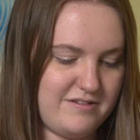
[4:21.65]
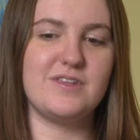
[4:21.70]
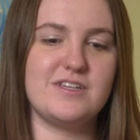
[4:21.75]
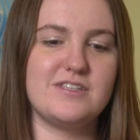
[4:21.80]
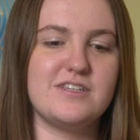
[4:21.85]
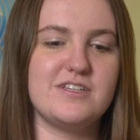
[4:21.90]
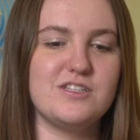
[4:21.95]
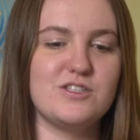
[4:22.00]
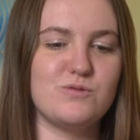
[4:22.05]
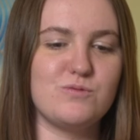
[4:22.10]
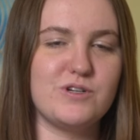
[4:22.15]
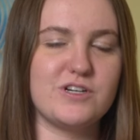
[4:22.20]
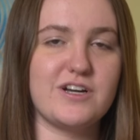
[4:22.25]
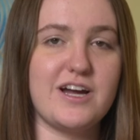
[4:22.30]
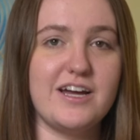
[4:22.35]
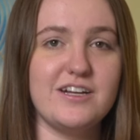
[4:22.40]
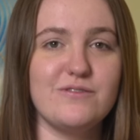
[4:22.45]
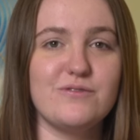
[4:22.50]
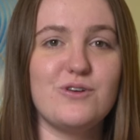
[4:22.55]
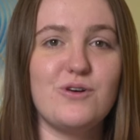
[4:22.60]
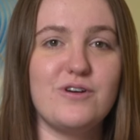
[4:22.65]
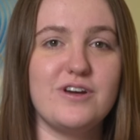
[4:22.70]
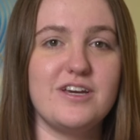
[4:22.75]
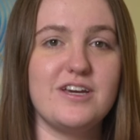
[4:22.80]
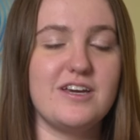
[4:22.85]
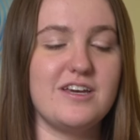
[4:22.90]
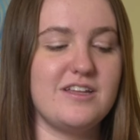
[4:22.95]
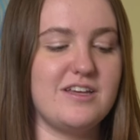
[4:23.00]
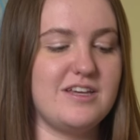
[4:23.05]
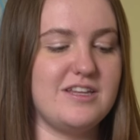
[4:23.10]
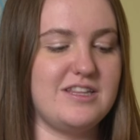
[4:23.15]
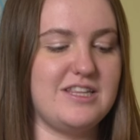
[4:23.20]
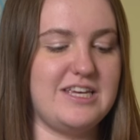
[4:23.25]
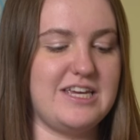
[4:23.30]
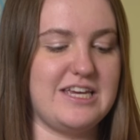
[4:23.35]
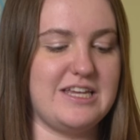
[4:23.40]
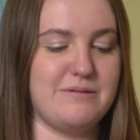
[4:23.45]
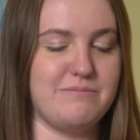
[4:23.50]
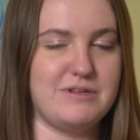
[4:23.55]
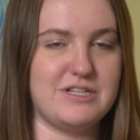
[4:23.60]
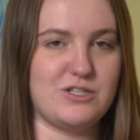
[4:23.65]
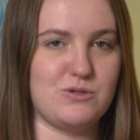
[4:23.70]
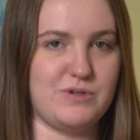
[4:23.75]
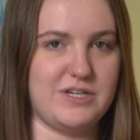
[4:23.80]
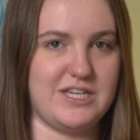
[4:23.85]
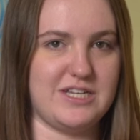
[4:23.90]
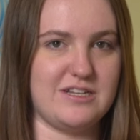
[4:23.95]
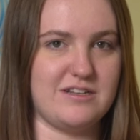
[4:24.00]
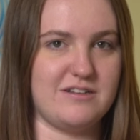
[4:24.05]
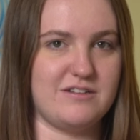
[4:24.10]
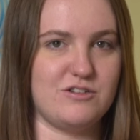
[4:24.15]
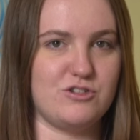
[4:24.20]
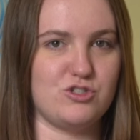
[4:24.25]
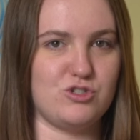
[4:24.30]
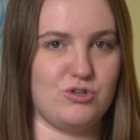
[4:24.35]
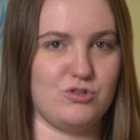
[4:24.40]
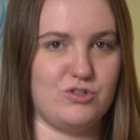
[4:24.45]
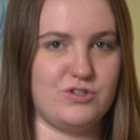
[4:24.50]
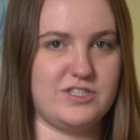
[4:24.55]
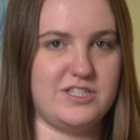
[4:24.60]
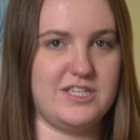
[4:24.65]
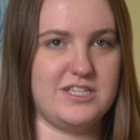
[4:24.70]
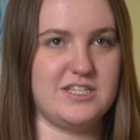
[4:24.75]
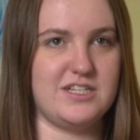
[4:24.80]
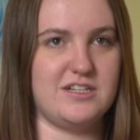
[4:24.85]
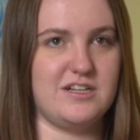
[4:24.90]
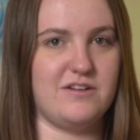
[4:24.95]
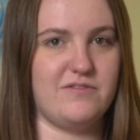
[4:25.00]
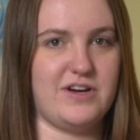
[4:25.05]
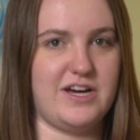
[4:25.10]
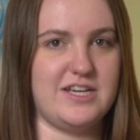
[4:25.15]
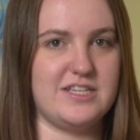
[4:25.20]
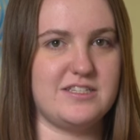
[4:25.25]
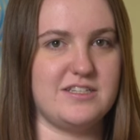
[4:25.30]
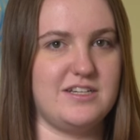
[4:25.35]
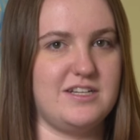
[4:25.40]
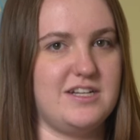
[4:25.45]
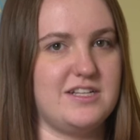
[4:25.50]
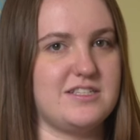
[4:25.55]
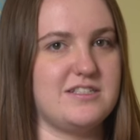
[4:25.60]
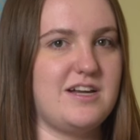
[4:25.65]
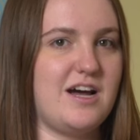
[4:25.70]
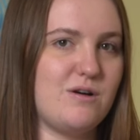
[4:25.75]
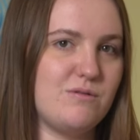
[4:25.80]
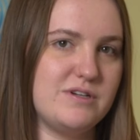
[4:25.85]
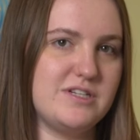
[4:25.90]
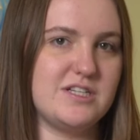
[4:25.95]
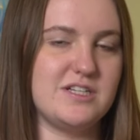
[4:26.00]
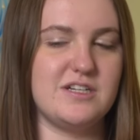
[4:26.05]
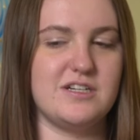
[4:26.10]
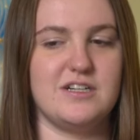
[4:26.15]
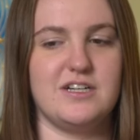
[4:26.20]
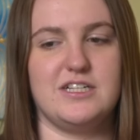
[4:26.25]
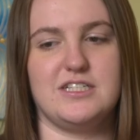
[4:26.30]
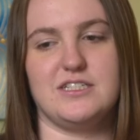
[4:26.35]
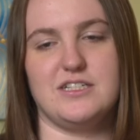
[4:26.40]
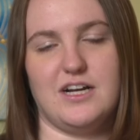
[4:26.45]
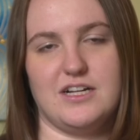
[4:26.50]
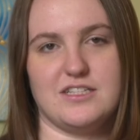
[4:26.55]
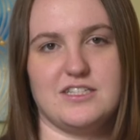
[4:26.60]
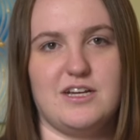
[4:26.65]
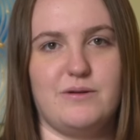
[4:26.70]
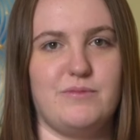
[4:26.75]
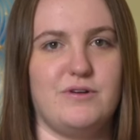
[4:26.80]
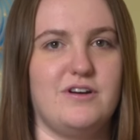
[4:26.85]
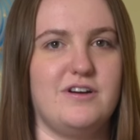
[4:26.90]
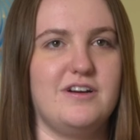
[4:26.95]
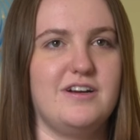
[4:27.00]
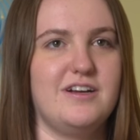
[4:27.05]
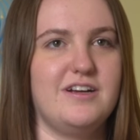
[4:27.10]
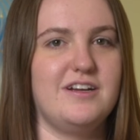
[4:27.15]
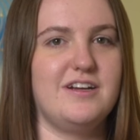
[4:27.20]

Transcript: Since we're kind of going in the in-between shoulder season of Iceland, it's not winter, it's not summer,